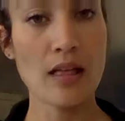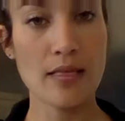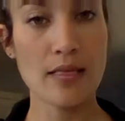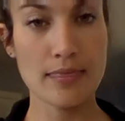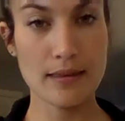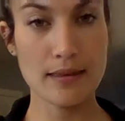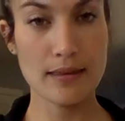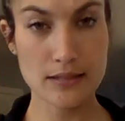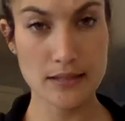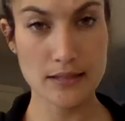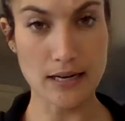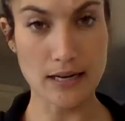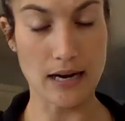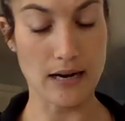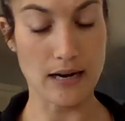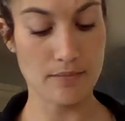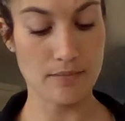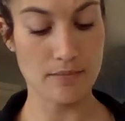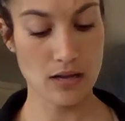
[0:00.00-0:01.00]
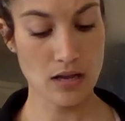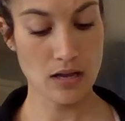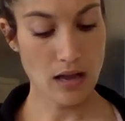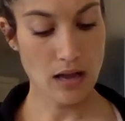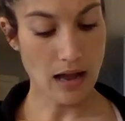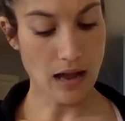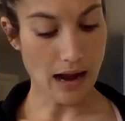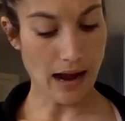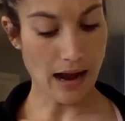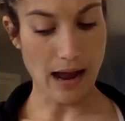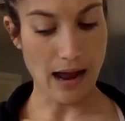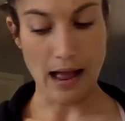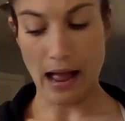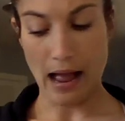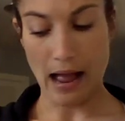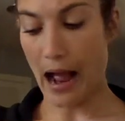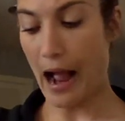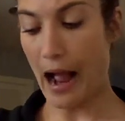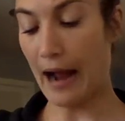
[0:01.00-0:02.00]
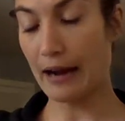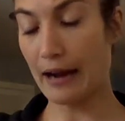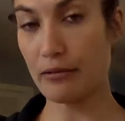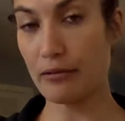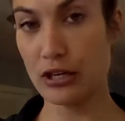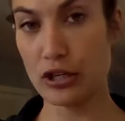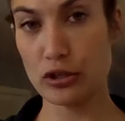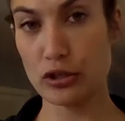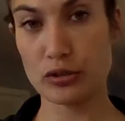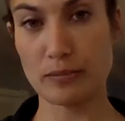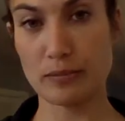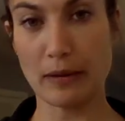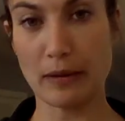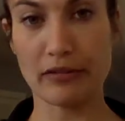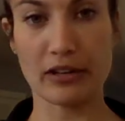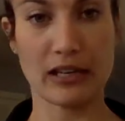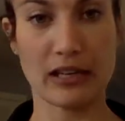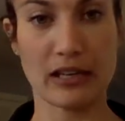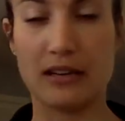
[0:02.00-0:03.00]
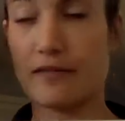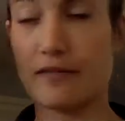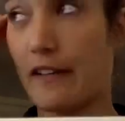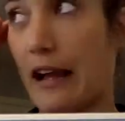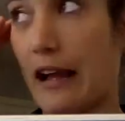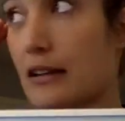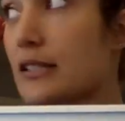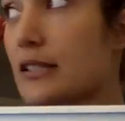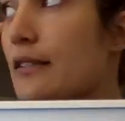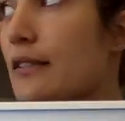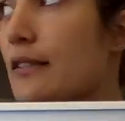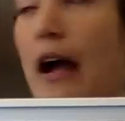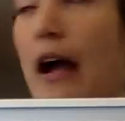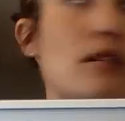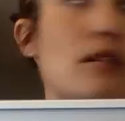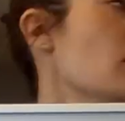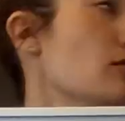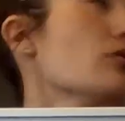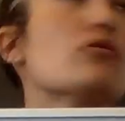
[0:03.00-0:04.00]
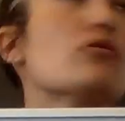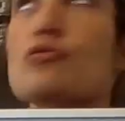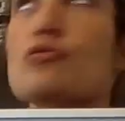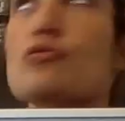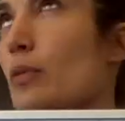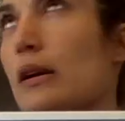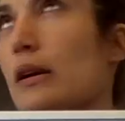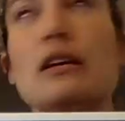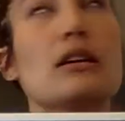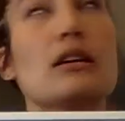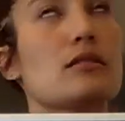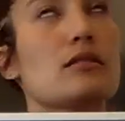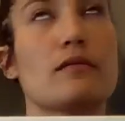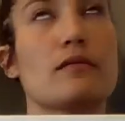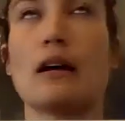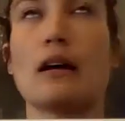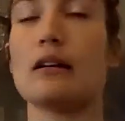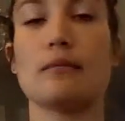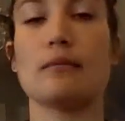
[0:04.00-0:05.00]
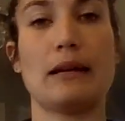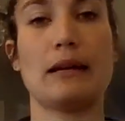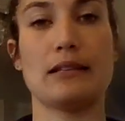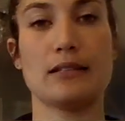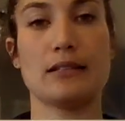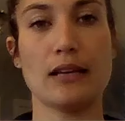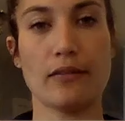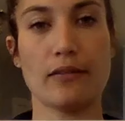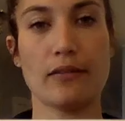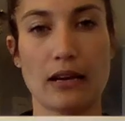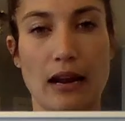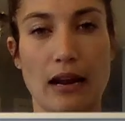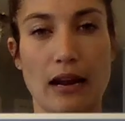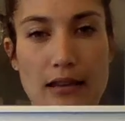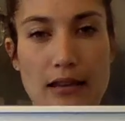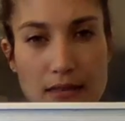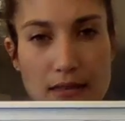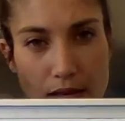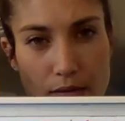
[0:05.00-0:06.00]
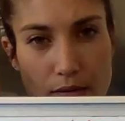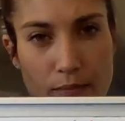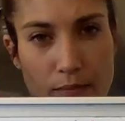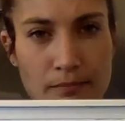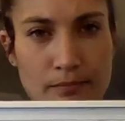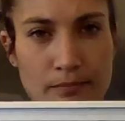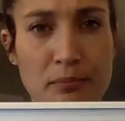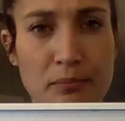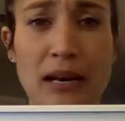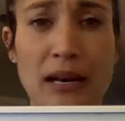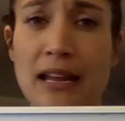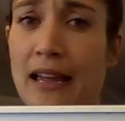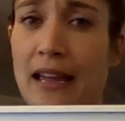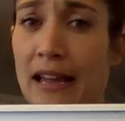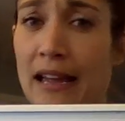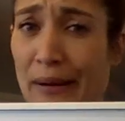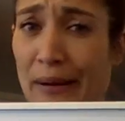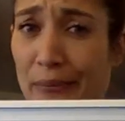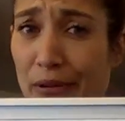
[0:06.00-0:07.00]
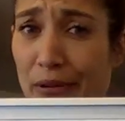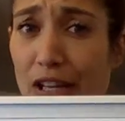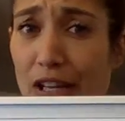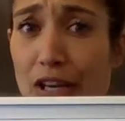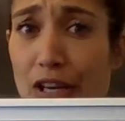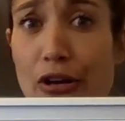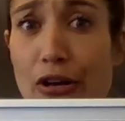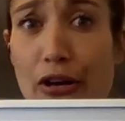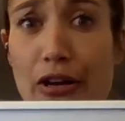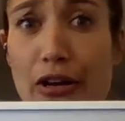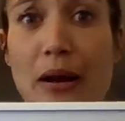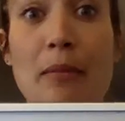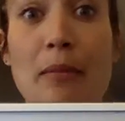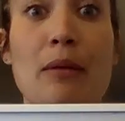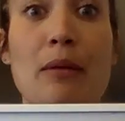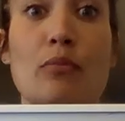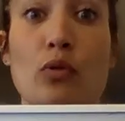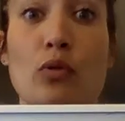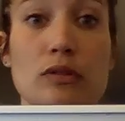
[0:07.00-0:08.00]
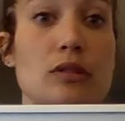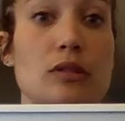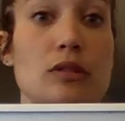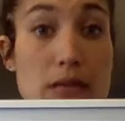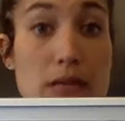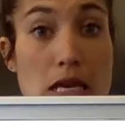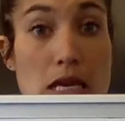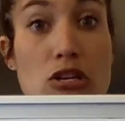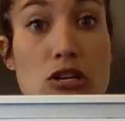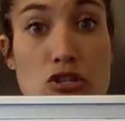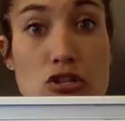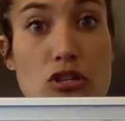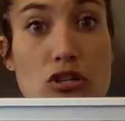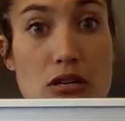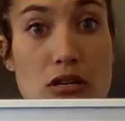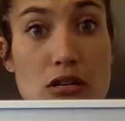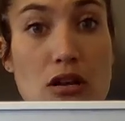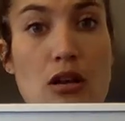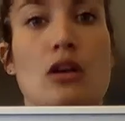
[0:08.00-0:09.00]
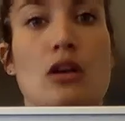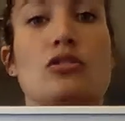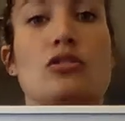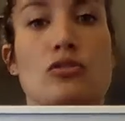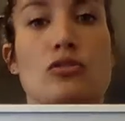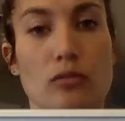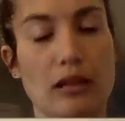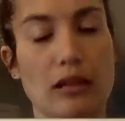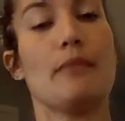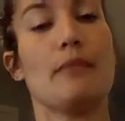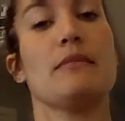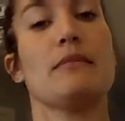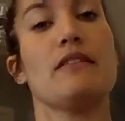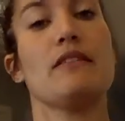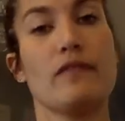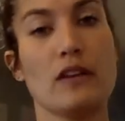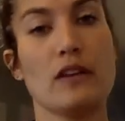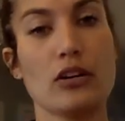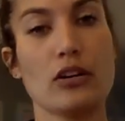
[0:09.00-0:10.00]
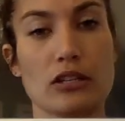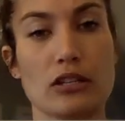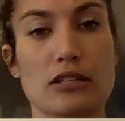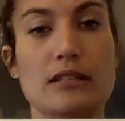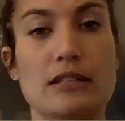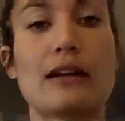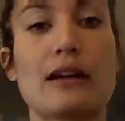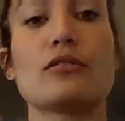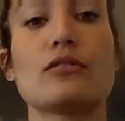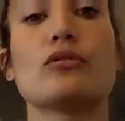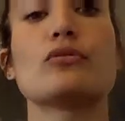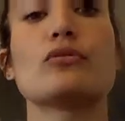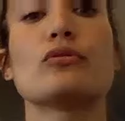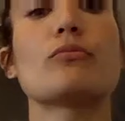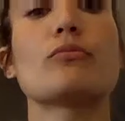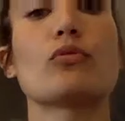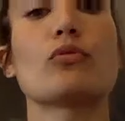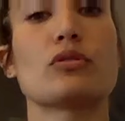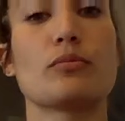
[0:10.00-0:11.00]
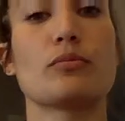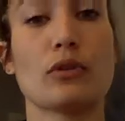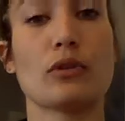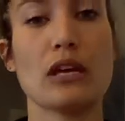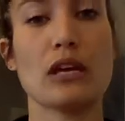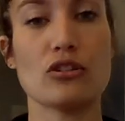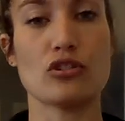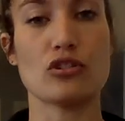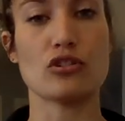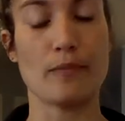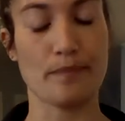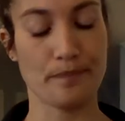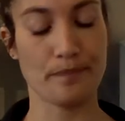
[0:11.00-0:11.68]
This time, I want to use my related facts. If I don't know 28 divided by 7, I can think, but I am really good at my multiplication. So let me figure this out using multiplication.